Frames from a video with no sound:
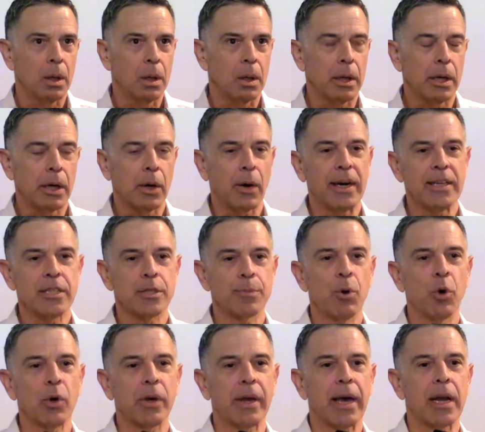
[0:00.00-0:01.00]
You know, I
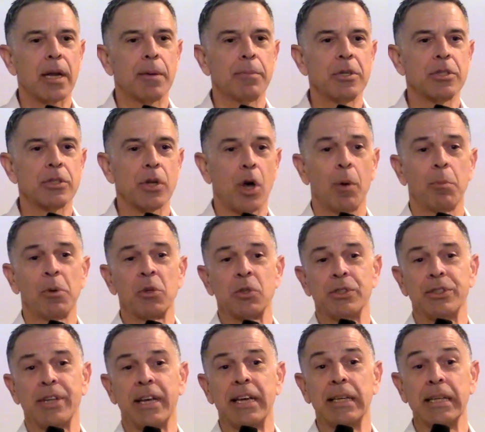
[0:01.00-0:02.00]
smoked cannabis almost
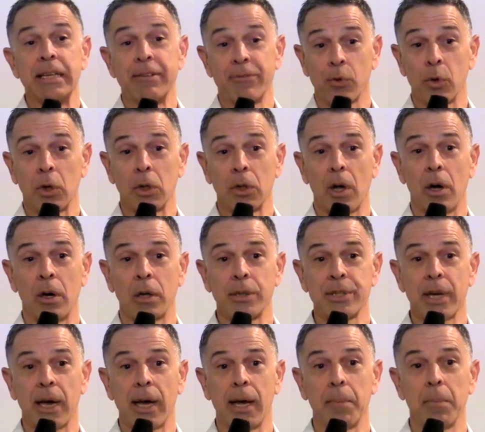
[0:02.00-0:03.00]
daily for a long
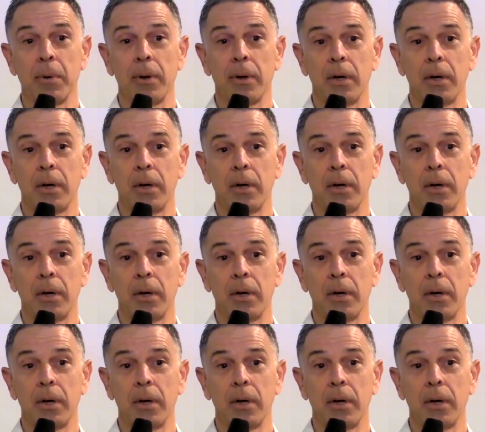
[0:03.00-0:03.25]
time.